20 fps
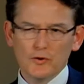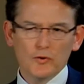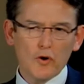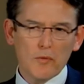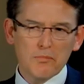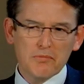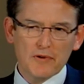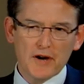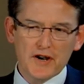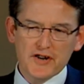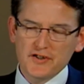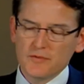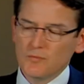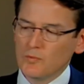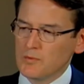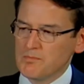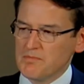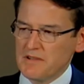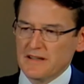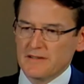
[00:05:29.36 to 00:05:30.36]
Your
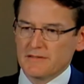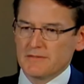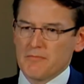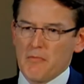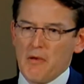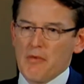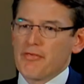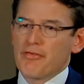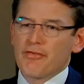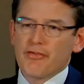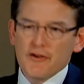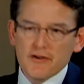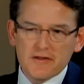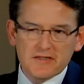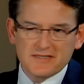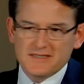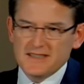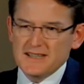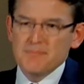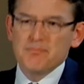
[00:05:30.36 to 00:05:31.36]
operation would be a
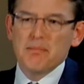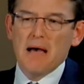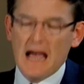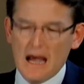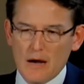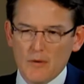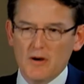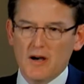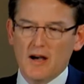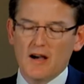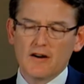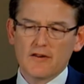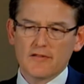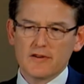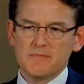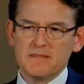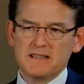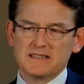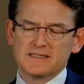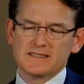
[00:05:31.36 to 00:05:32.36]
thirsty,
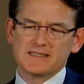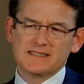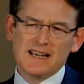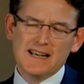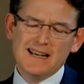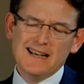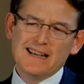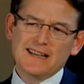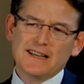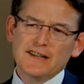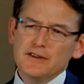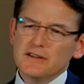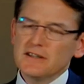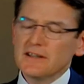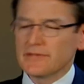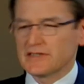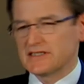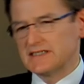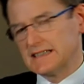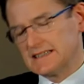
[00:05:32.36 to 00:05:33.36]
power-hungry business. Can you
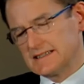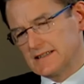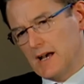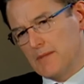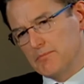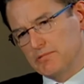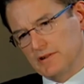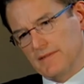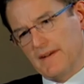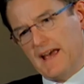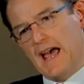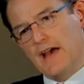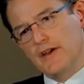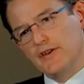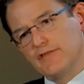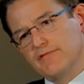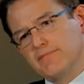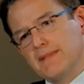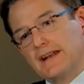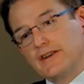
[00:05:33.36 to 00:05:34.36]
give us an example of how
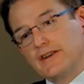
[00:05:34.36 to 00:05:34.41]
you've